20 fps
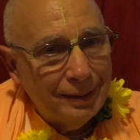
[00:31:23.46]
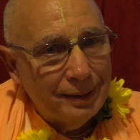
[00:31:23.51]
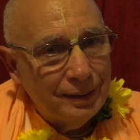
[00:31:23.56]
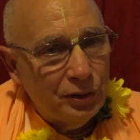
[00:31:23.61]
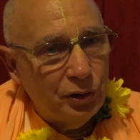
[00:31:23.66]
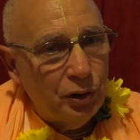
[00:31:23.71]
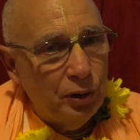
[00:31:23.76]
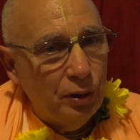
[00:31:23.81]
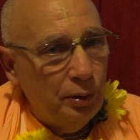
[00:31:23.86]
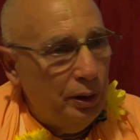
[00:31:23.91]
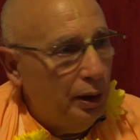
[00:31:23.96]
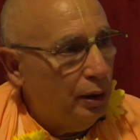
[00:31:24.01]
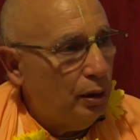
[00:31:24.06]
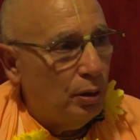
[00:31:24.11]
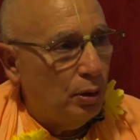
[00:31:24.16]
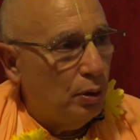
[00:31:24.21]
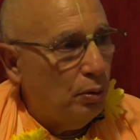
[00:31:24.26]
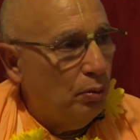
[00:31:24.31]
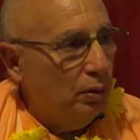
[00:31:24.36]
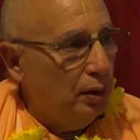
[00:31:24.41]
So, you
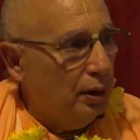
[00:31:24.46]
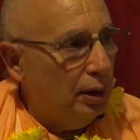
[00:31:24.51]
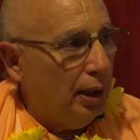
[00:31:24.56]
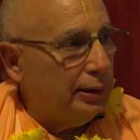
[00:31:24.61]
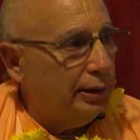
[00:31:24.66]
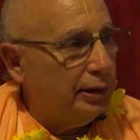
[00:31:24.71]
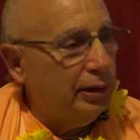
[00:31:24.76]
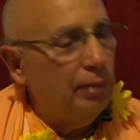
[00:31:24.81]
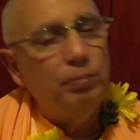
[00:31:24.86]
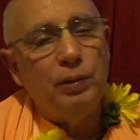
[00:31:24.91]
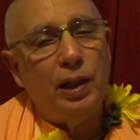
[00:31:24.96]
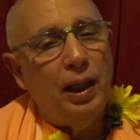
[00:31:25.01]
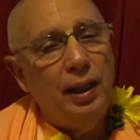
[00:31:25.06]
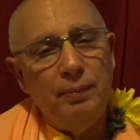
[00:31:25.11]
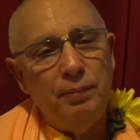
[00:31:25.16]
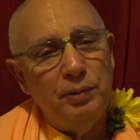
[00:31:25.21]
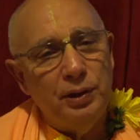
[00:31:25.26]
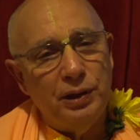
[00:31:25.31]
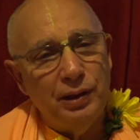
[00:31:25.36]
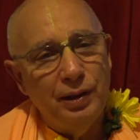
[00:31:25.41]
know,
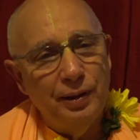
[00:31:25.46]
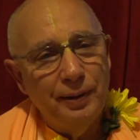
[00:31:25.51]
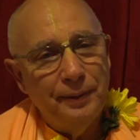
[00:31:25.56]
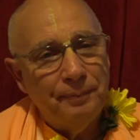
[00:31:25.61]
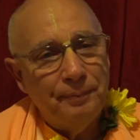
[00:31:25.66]
sometimes,